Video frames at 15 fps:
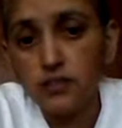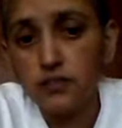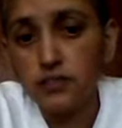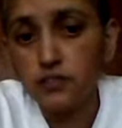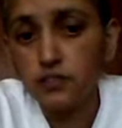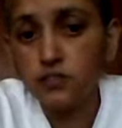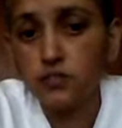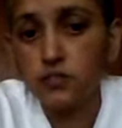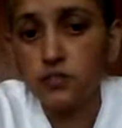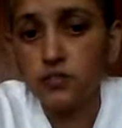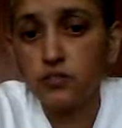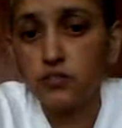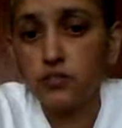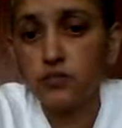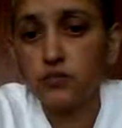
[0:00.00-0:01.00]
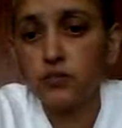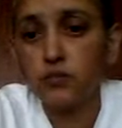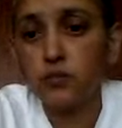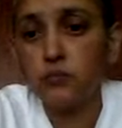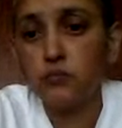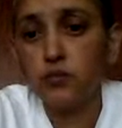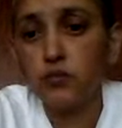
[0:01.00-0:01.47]
This is on
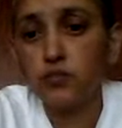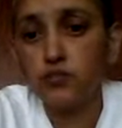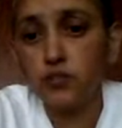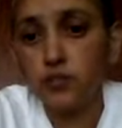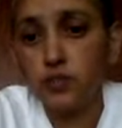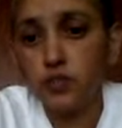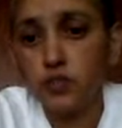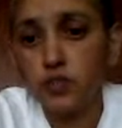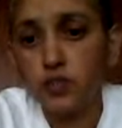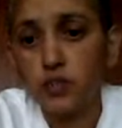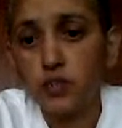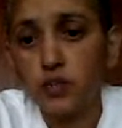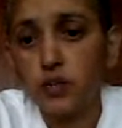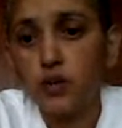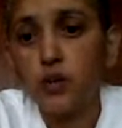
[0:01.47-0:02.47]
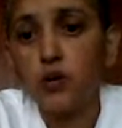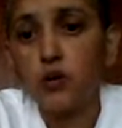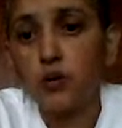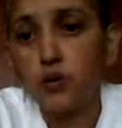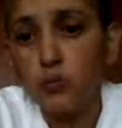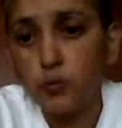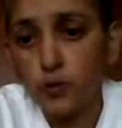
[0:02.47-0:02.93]
the most
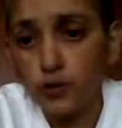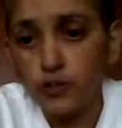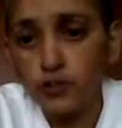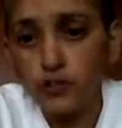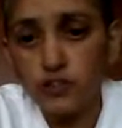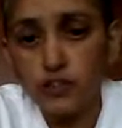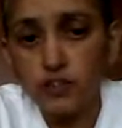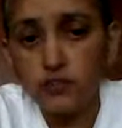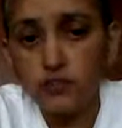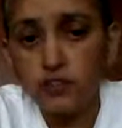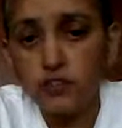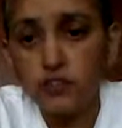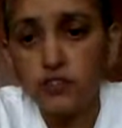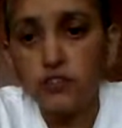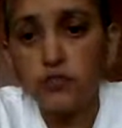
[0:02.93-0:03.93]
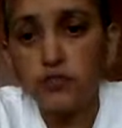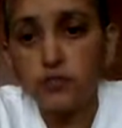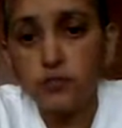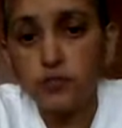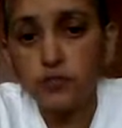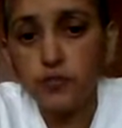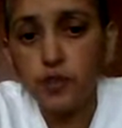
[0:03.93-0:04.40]
or broadest coverage
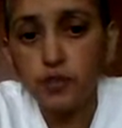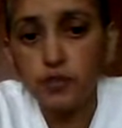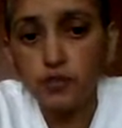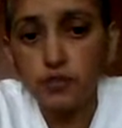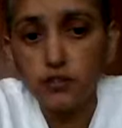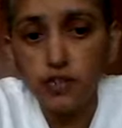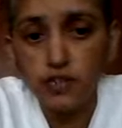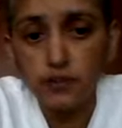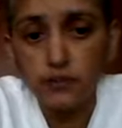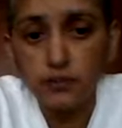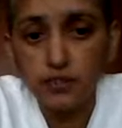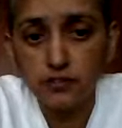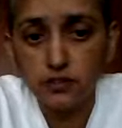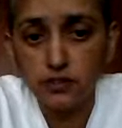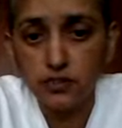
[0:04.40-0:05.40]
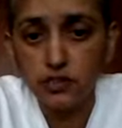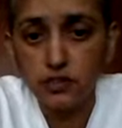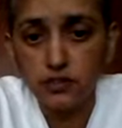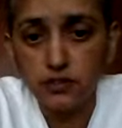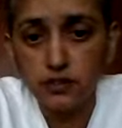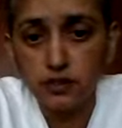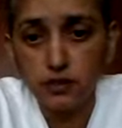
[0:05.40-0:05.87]
on crime coverage
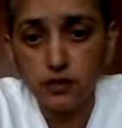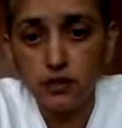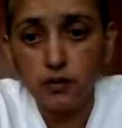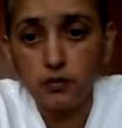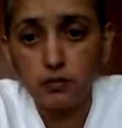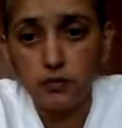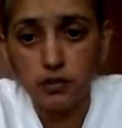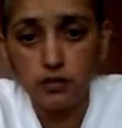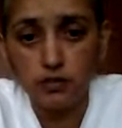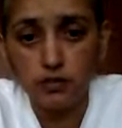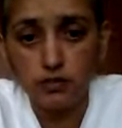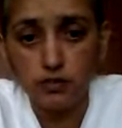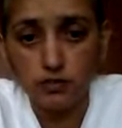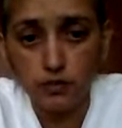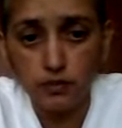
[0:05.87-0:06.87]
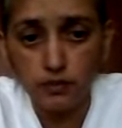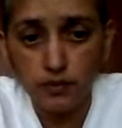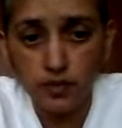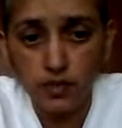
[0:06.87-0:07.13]
in the broadest form.